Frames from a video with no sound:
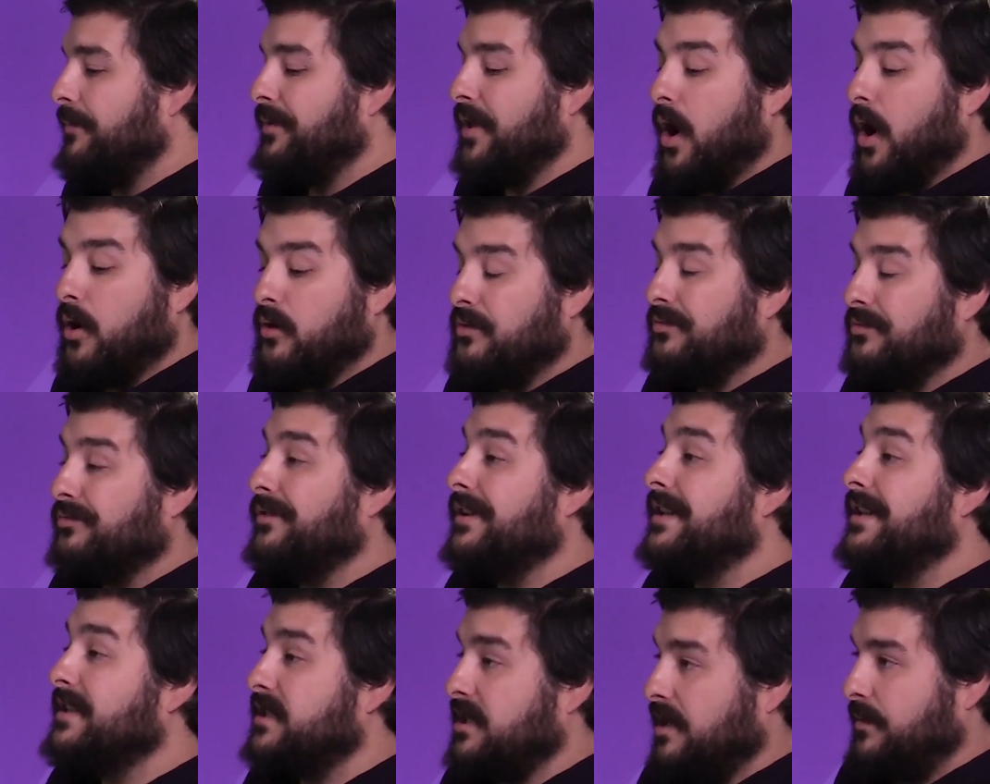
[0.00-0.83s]
The only
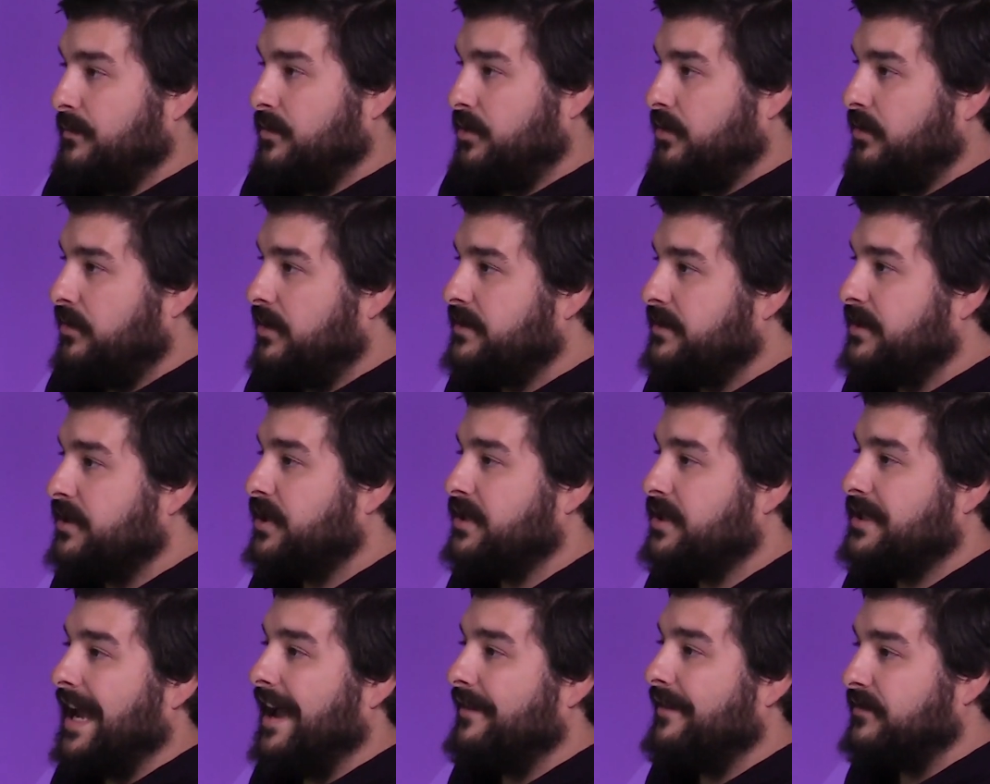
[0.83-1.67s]
reason I'm doing this is
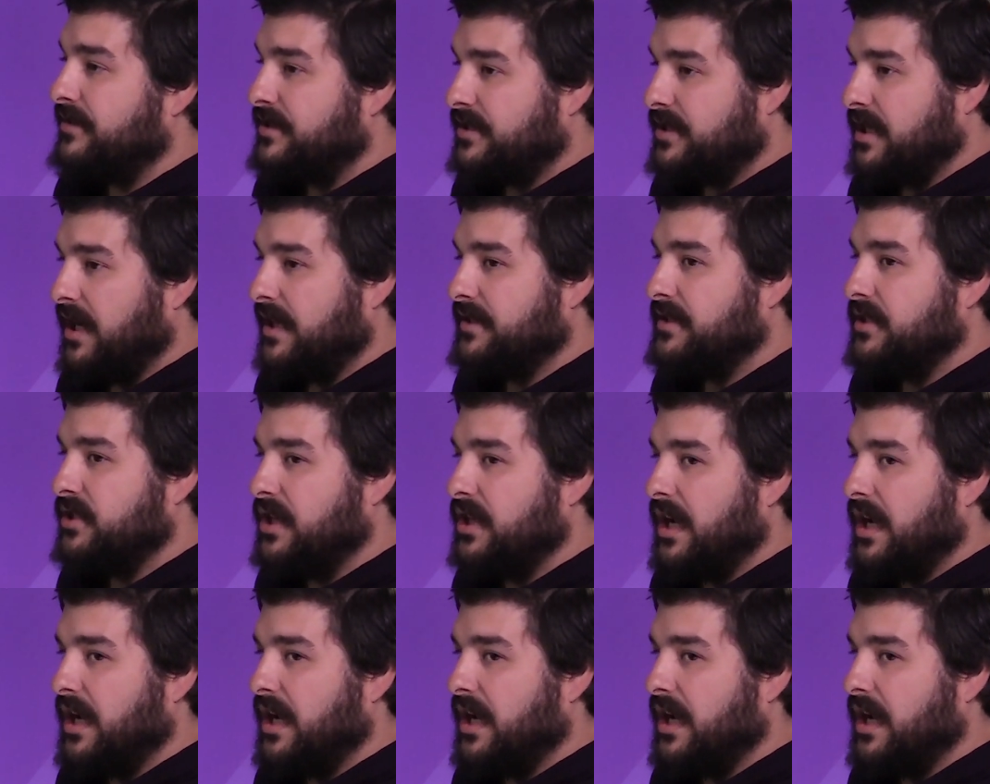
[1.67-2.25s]
because I haven't started